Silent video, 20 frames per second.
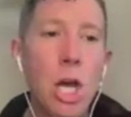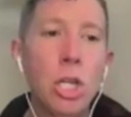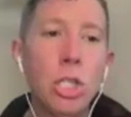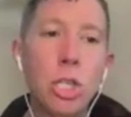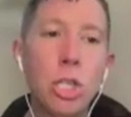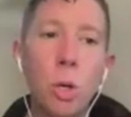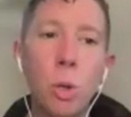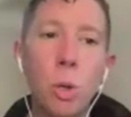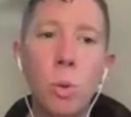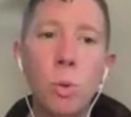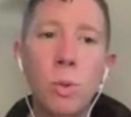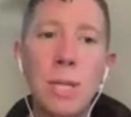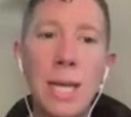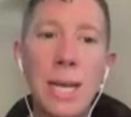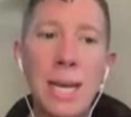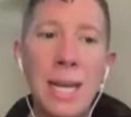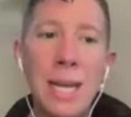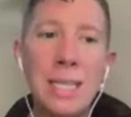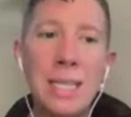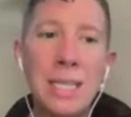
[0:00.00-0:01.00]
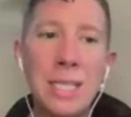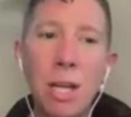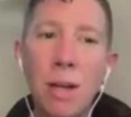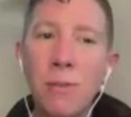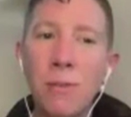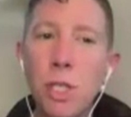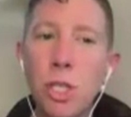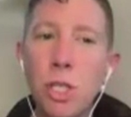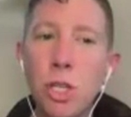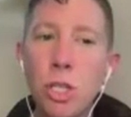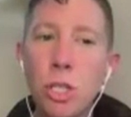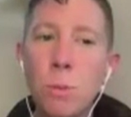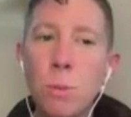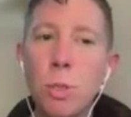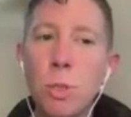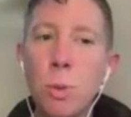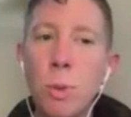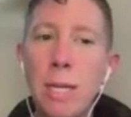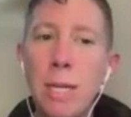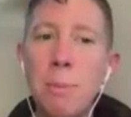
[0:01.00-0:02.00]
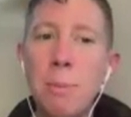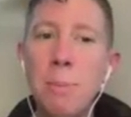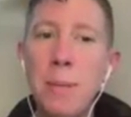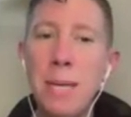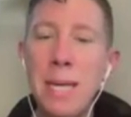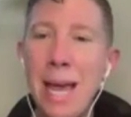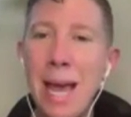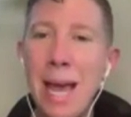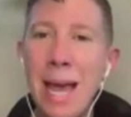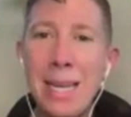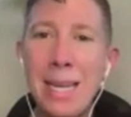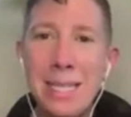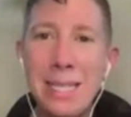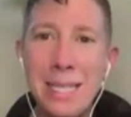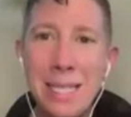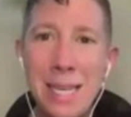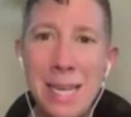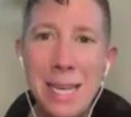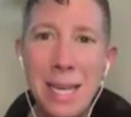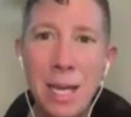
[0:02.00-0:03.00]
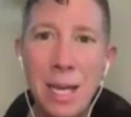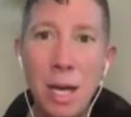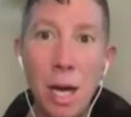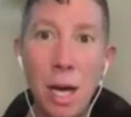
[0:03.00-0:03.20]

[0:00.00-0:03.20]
So then it's tough to choose between B and D,